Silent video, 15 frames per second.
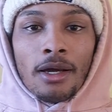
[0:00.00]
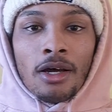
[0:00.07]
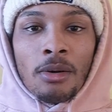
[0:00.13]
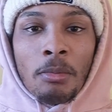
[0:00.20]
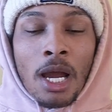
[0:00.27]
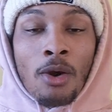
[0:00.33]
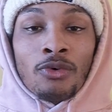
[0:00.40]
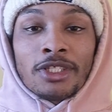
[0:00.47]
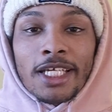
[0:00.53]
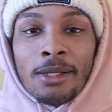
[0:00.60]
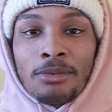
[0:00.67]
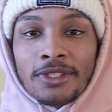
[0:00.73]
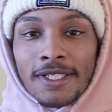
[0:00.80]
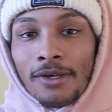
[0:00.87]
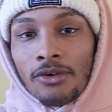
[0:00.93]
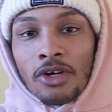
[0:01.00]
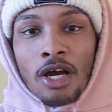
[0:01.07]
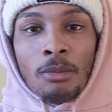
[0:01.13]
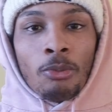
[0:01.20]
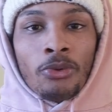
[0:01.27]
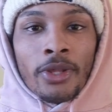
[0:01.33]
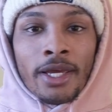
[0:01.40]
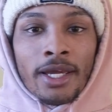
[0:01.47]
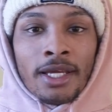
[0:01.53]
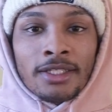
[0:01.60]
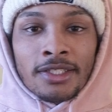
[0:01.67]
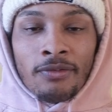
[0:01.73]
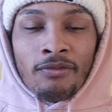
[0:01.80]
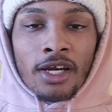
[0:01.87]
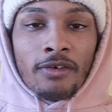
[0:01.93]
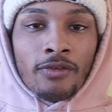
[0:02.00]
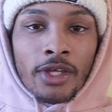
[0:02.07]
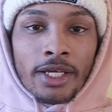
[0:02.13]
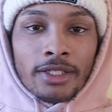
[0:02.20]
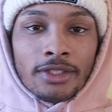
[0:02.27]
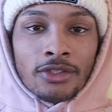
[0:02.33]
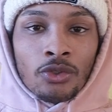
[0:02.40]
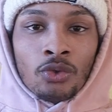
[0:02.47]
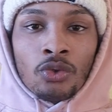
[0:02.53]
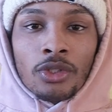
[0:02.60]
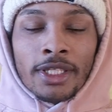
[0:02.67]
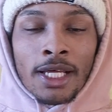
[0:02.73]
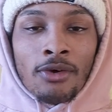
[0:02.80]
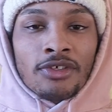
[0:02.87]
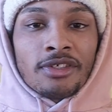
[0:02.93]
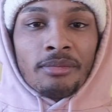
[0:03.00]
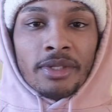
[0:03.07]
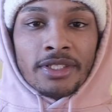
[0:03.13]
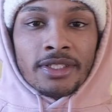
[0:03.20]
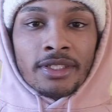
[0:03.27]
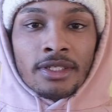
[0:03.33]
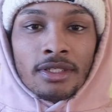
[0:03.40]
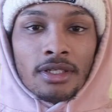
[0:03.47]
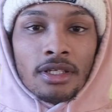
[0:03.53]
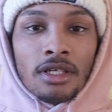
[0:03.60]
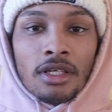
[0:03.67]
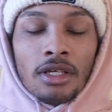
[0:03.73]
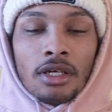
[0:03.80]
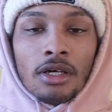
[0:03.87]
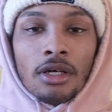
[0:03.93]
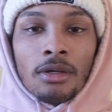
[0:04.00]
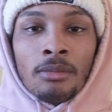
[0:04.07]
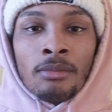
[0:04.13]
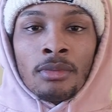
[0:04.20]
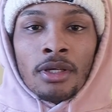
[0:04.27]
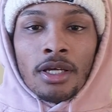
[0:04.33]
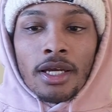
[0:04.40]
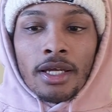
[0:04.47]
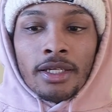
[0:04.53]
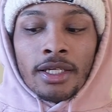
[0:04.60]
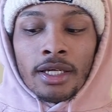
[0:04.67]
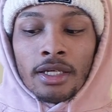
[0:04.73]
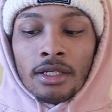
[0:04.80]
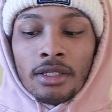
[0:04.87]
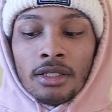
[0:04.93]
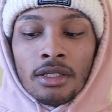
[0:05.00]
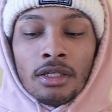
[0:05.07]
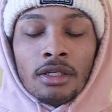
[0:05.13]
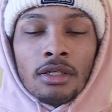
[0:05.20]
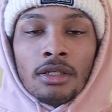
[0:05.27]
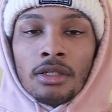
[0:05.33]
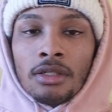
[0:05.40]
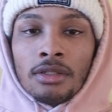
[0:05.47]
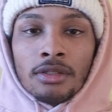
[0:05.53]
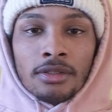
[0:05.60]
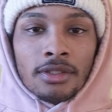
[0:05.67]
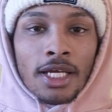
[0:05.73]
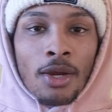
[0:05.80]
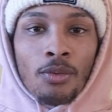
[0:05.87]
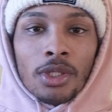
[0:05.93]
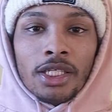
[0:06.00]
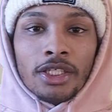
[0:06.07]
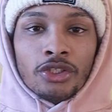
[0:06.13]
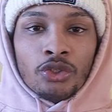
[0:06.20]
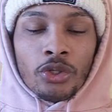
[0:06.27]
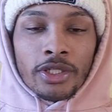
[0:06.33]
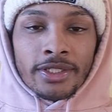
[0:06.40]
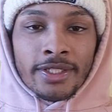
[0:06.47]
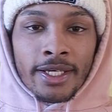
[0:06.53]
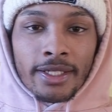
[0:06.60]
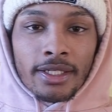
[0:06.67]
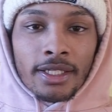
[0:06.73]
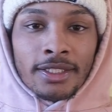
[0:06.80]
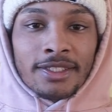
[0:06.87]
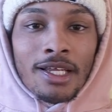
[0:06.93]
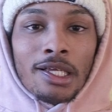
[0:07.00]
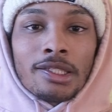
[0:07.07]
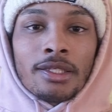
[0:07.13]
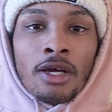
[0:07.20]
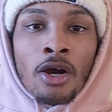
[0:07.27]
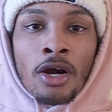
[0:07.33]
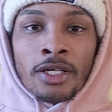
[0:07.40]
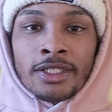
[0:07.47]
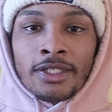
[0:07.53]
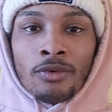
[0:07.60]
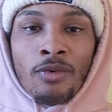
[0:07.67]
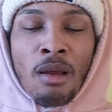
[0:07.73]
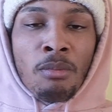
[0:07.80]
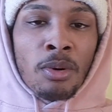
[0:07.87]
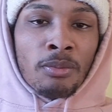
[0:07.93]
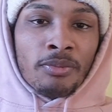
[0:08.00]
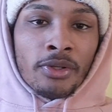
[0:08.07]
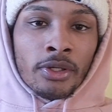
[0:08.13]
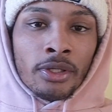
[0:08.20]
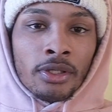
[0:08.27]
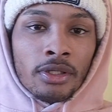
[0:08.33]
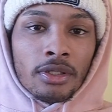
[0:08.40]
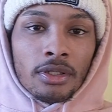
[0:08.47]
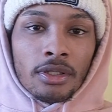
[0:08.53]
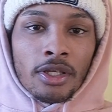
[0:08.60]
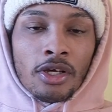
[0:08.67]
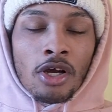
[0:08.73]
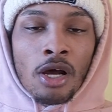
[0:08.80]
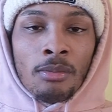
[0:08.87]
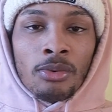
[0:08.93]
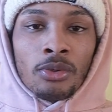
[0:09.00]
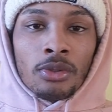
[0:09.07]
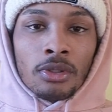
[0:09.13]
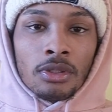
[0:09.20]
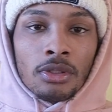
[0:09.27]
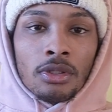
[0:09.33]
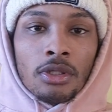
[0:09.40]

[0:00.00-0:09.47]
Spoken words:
I was able to out combo that and survive that. So that was amazing. And yeah, I really enjoy this deck. It's not hard to ramp up the combo,